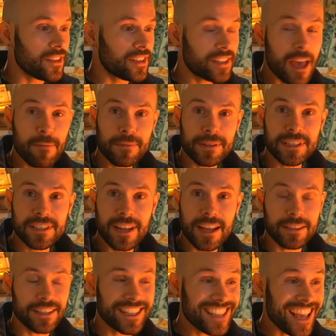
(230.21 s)
The
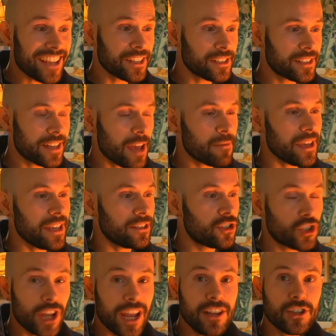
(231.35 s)
second step is
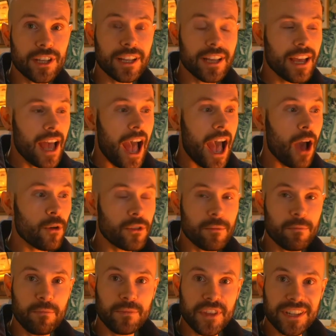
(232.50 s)
changing how
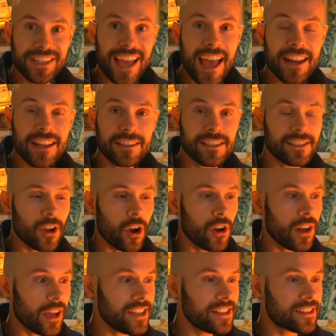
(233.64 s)
the tenants are
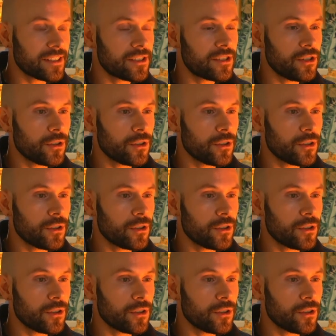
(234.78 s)
licensed,